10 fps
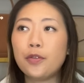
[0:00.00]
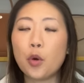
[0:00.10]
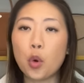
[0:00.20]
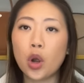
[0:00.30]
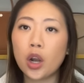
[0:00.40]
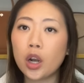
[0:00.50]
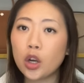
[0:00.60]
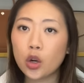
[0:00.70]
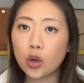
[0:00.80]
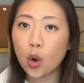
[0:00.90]
four
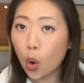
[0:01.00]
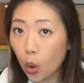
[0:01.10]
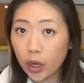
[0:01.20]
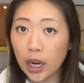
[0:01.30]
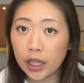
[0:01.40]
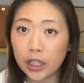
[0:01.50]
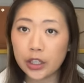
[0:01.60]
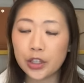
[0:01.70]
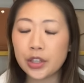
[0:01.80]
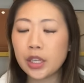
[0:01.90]
core
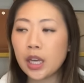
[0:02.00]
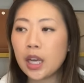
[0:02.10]
colors